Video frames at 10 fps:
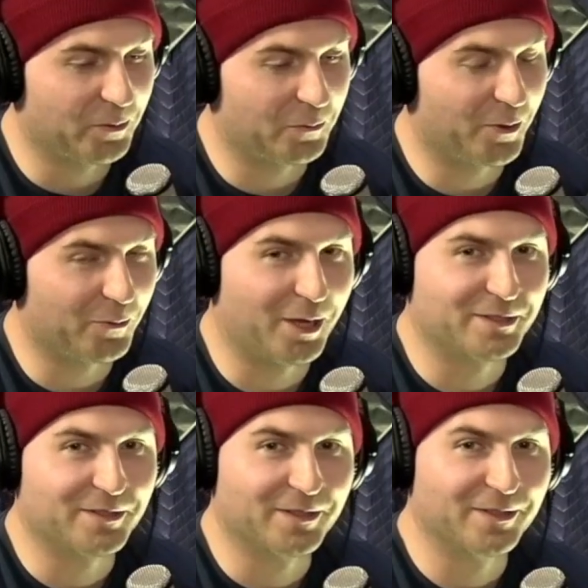would want to
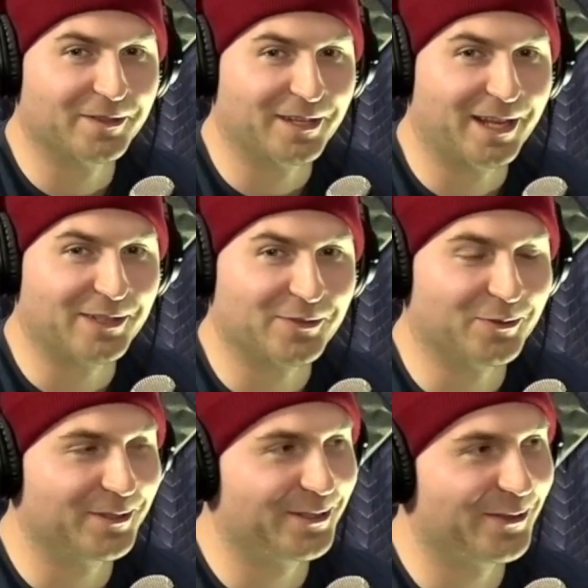watch the
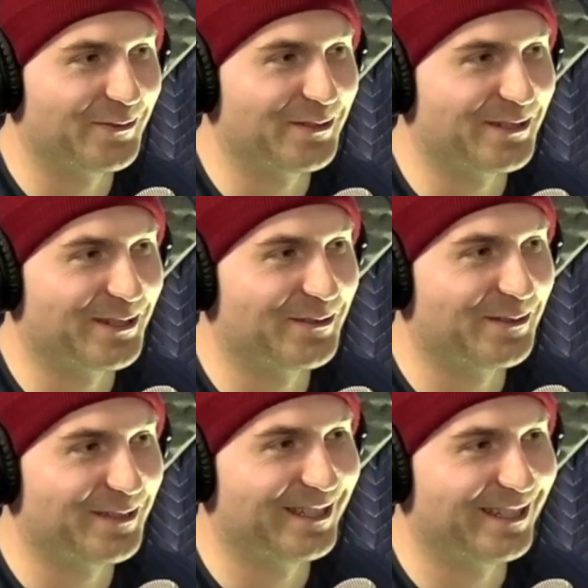natural league over the
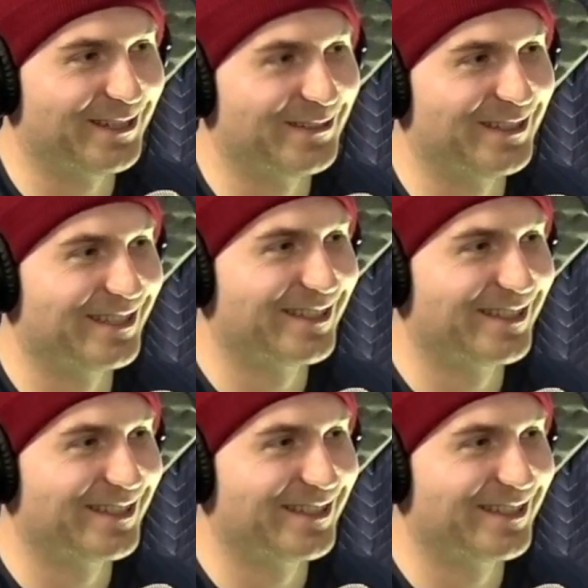steroid league anyways.